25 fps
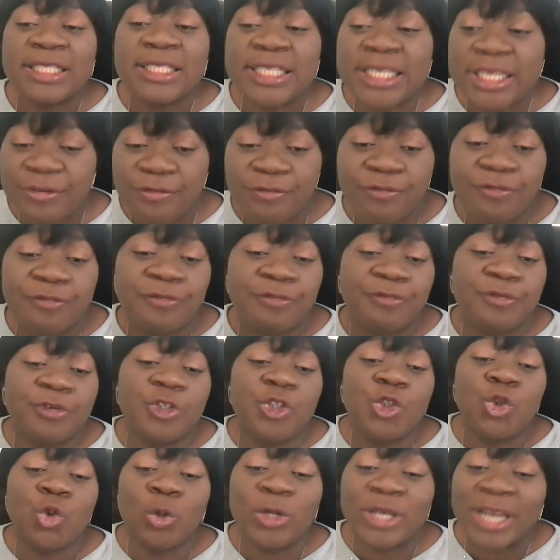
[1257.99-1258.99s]
If
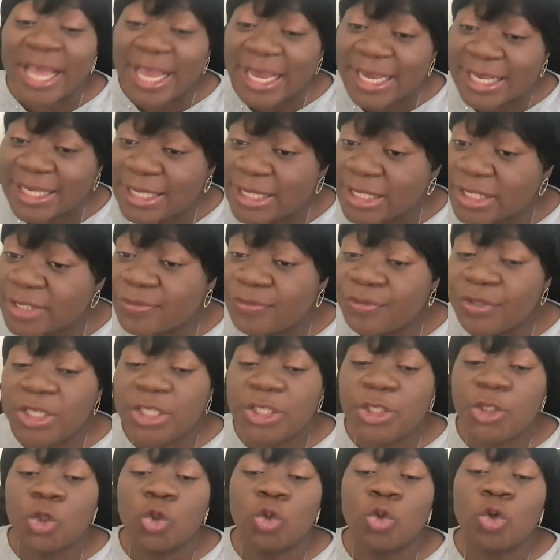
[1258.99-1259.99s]
you like this
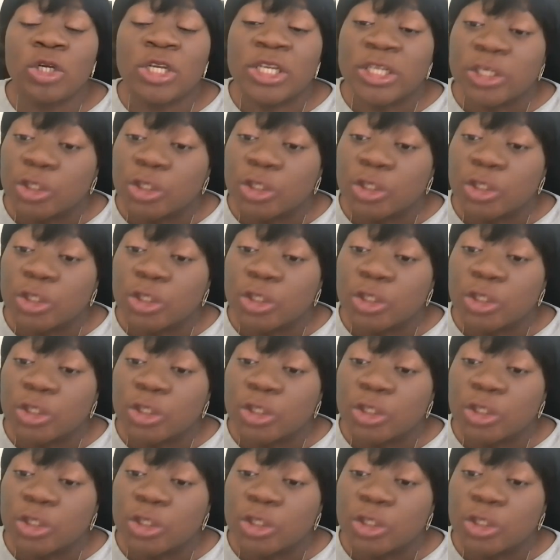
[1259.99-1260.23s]
video,